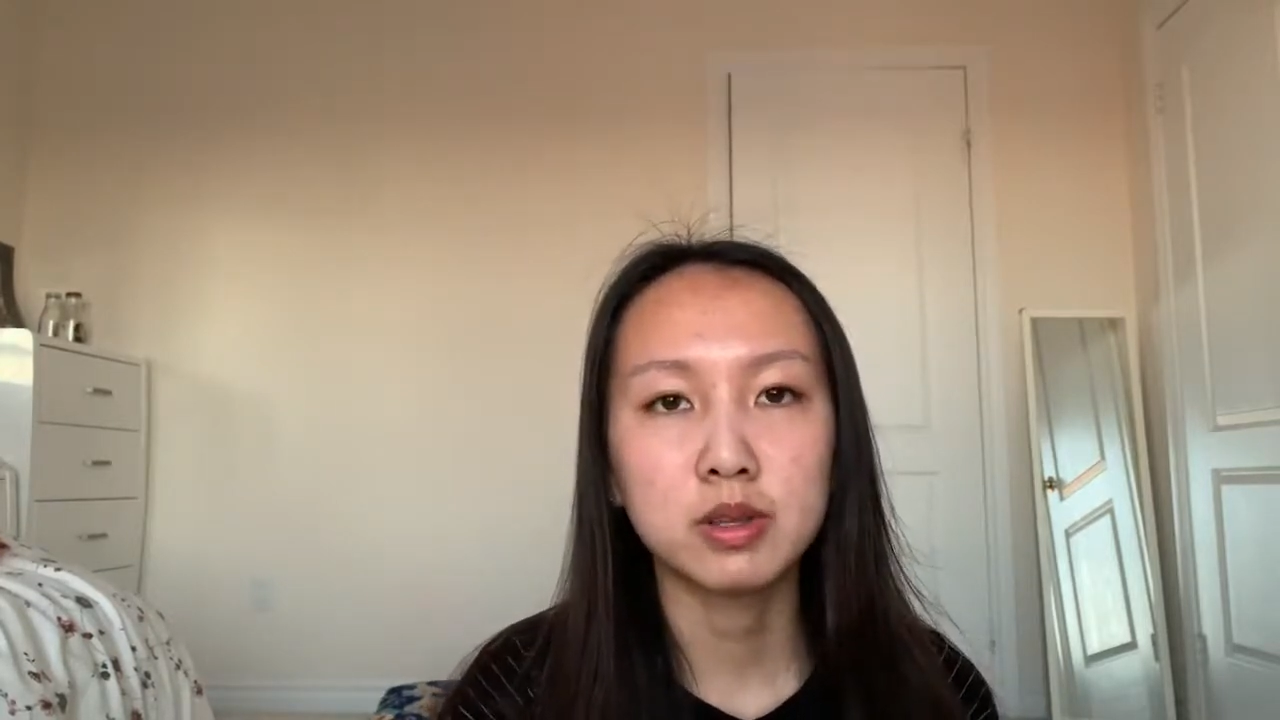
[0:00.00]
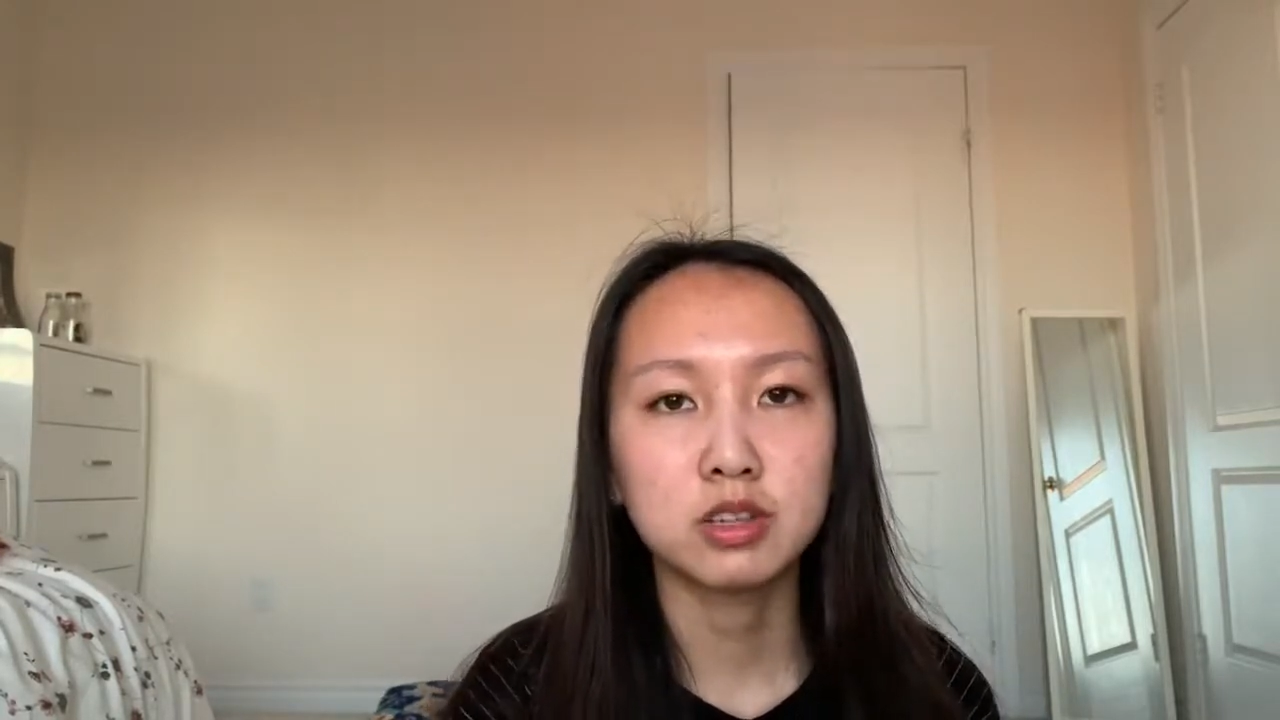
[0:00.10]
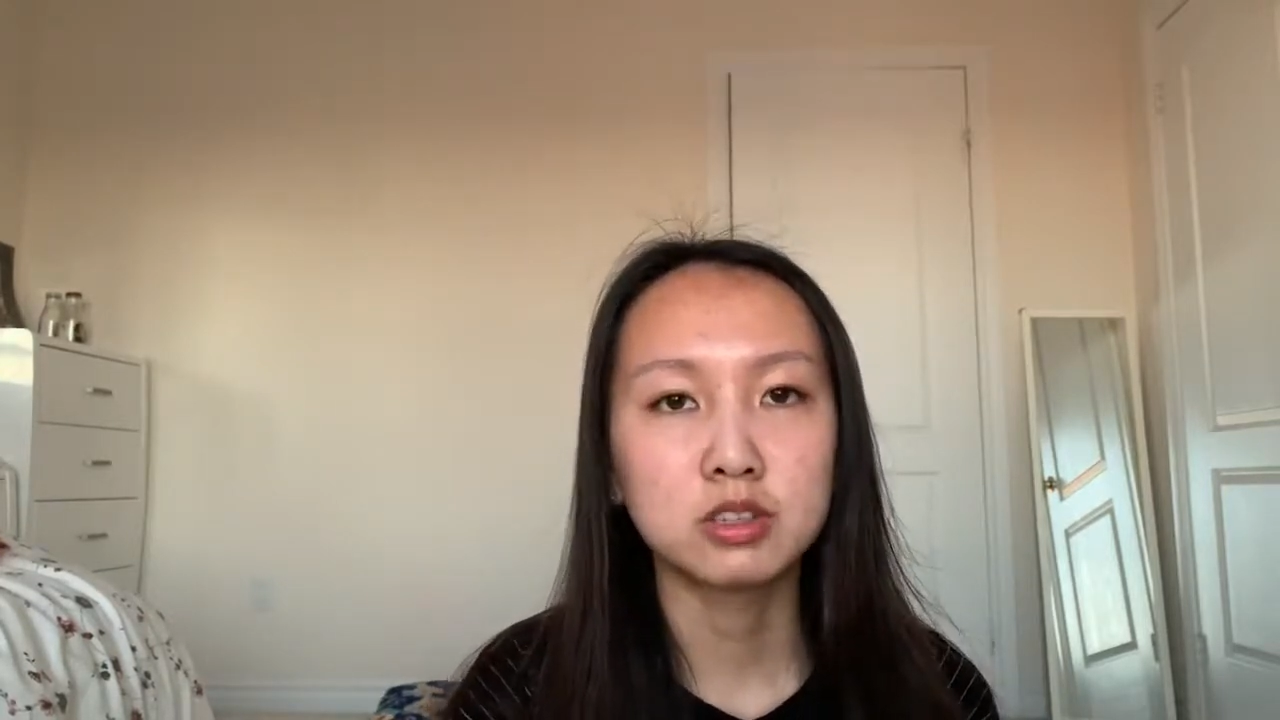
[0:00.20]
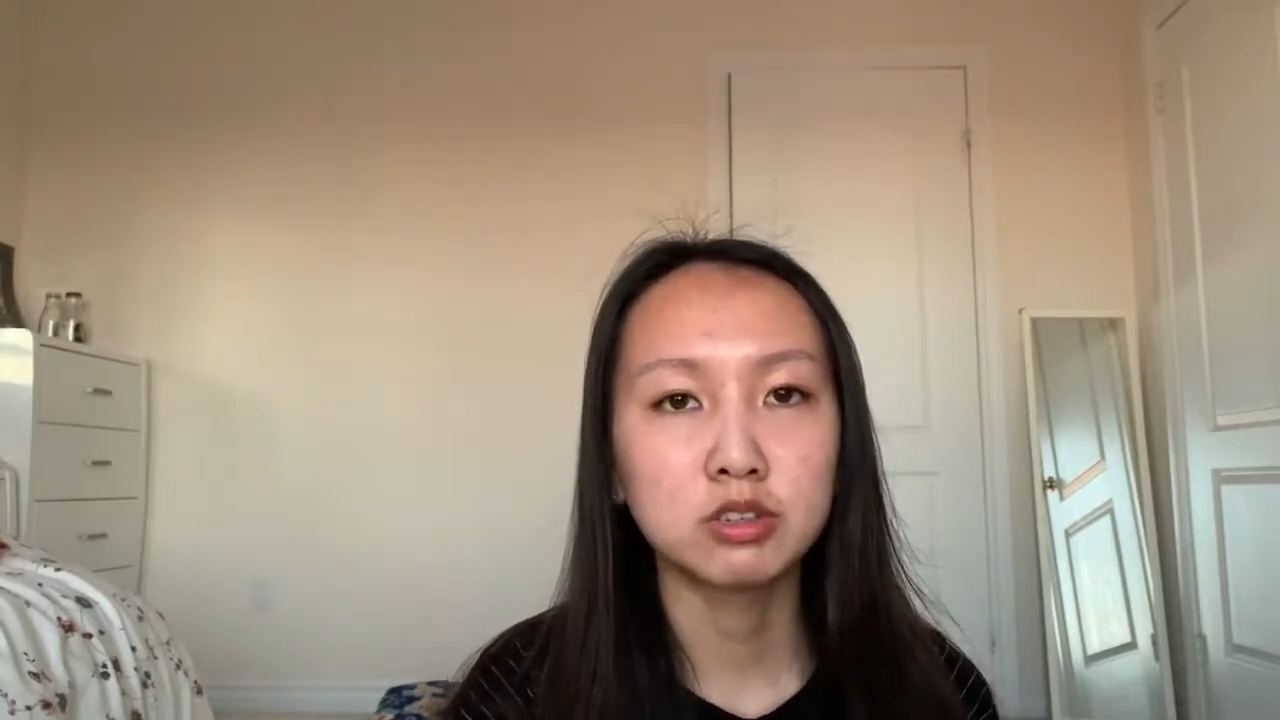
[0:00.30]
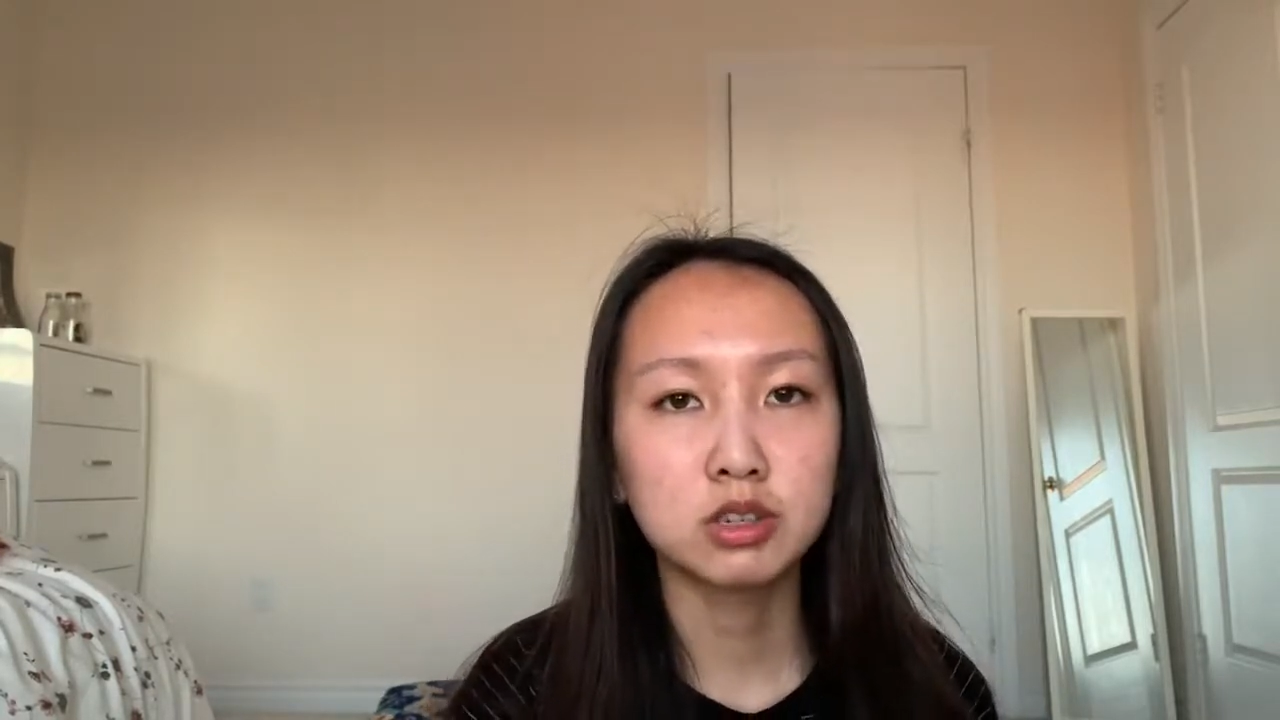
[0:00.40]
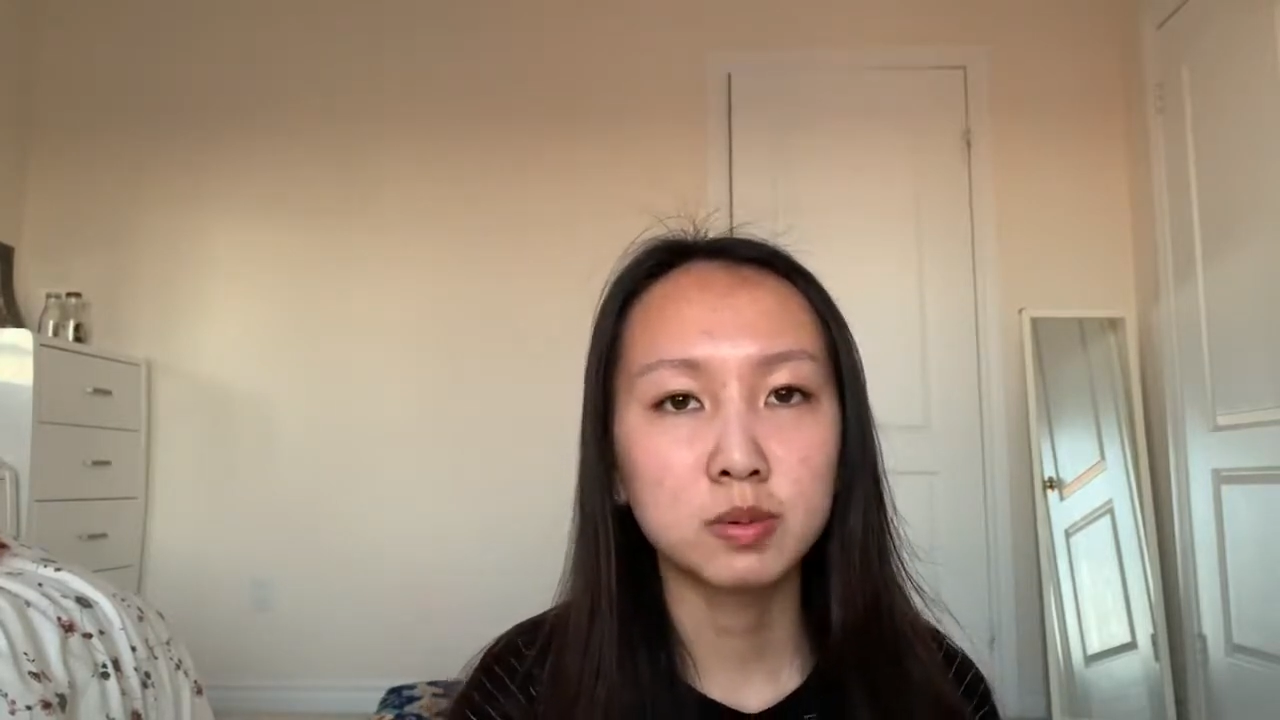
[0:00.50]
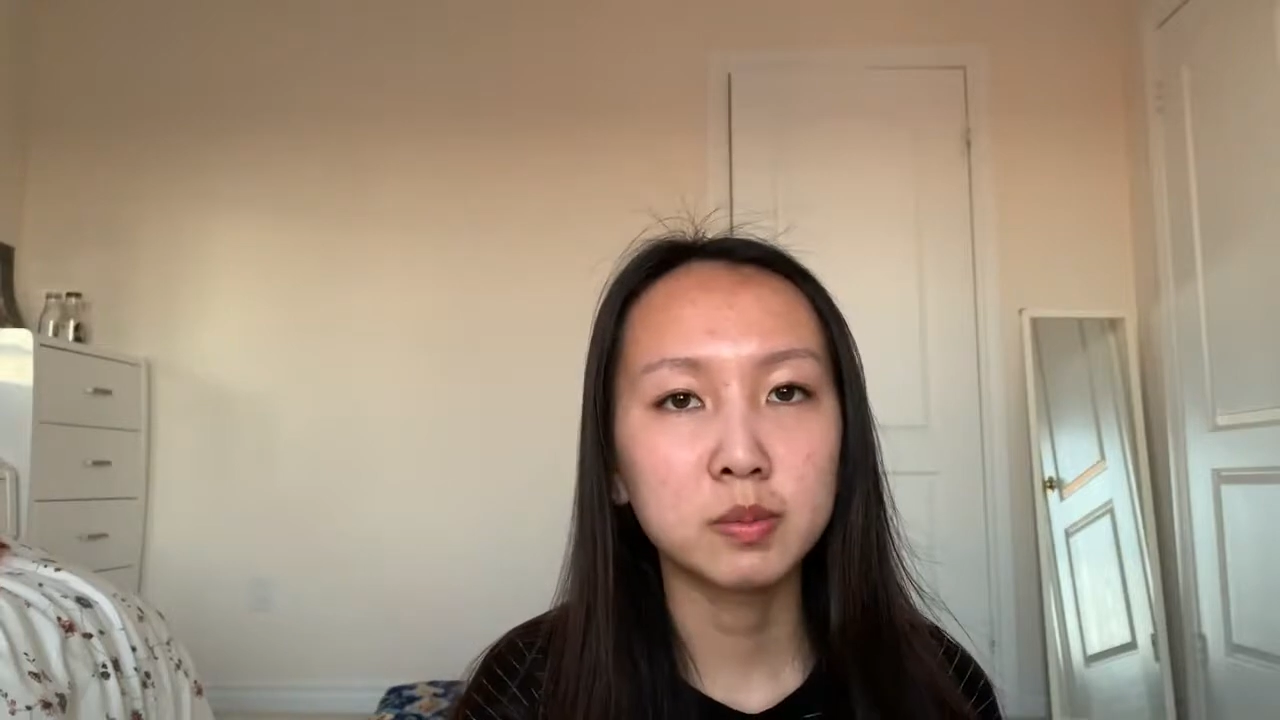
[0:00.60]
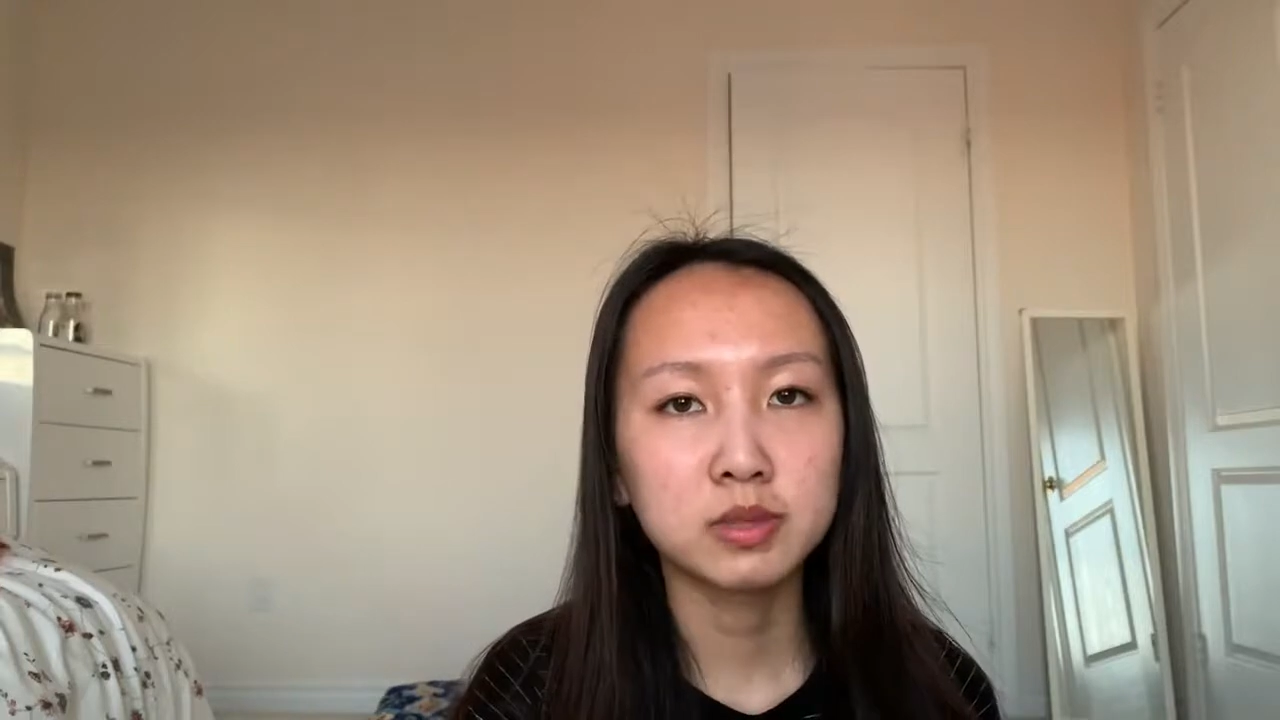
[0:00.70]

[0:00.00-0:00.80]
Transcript: is your sleeping